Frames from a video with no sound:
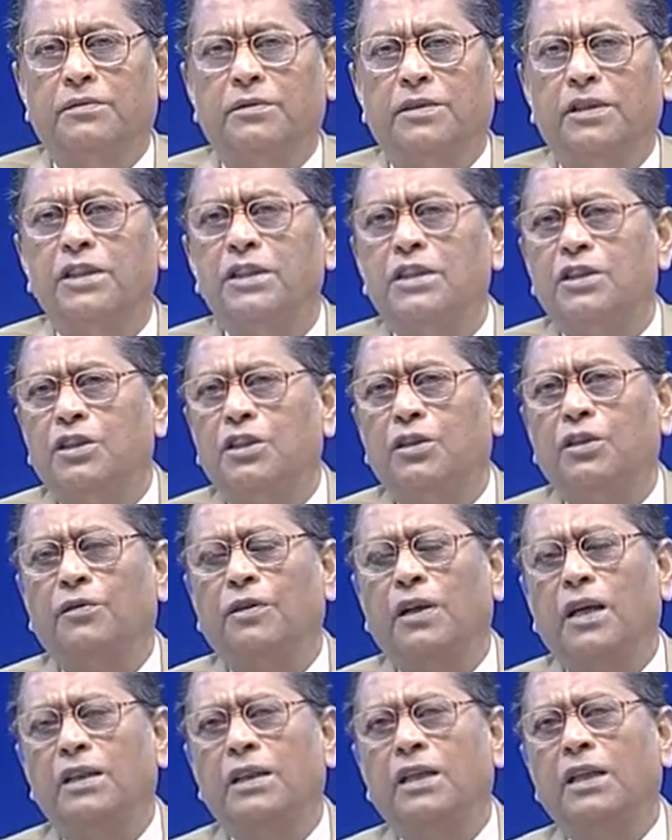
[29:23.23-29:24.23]
Instead of
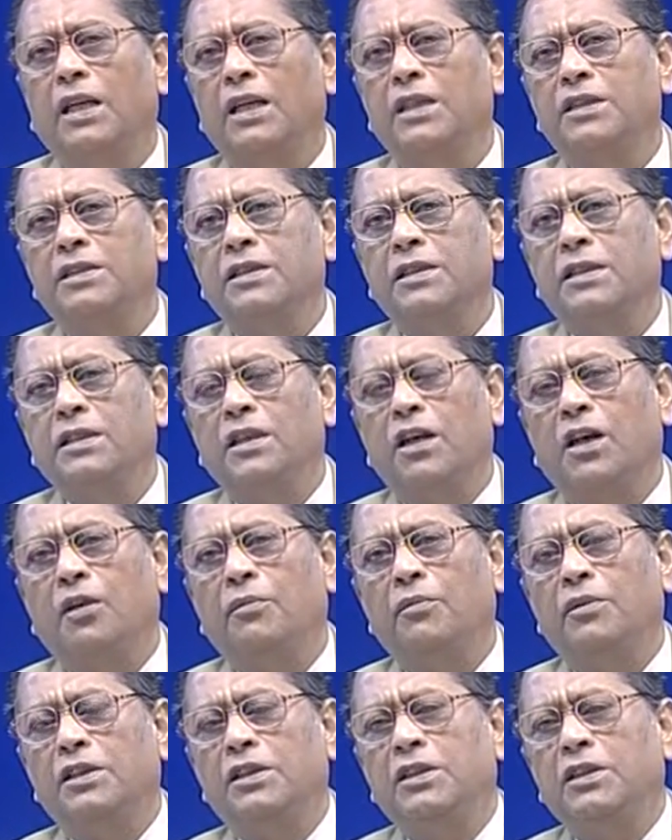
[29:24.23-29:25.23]
analyzing how
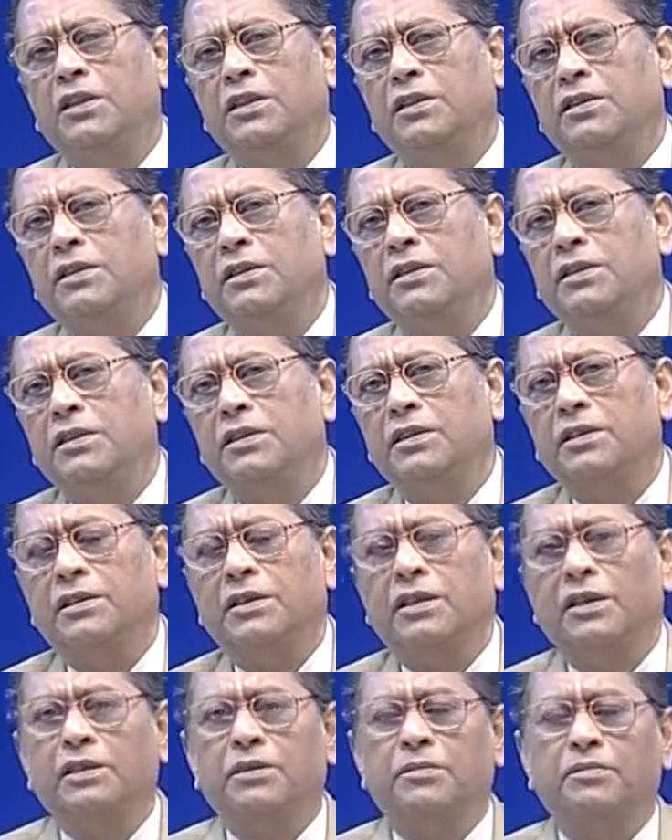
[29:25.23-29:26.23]
many diseases it
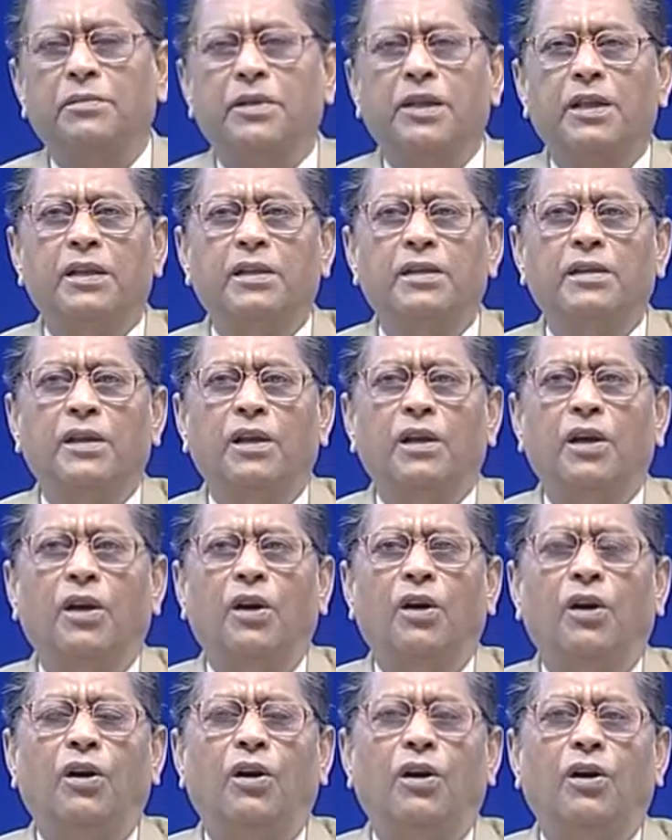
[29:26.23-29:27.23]
has made
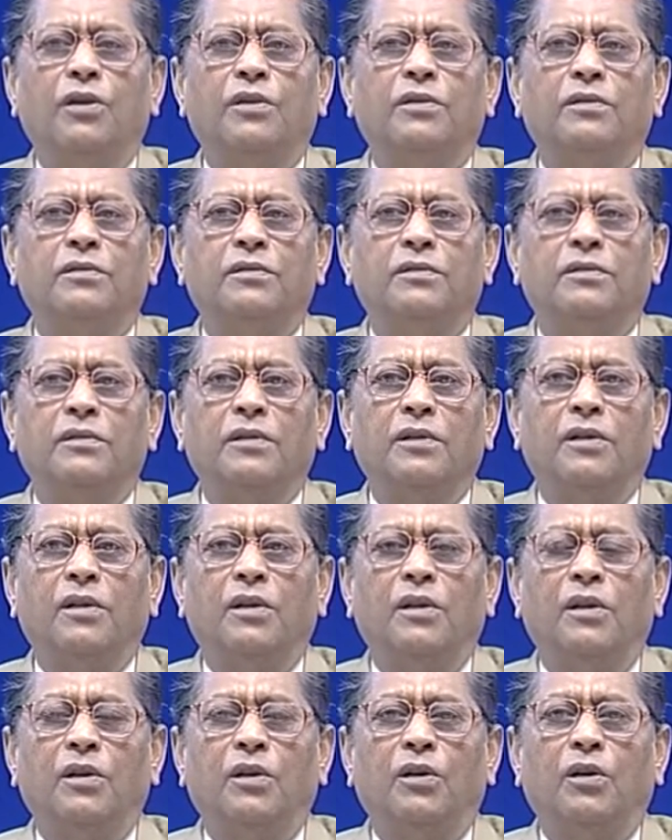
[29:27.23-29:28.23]
or
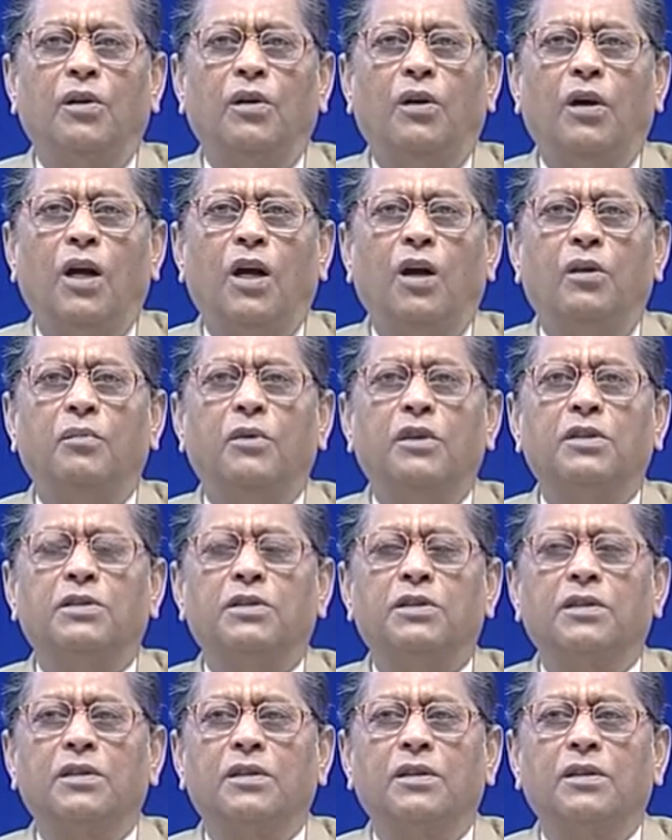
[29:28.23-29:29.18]
how much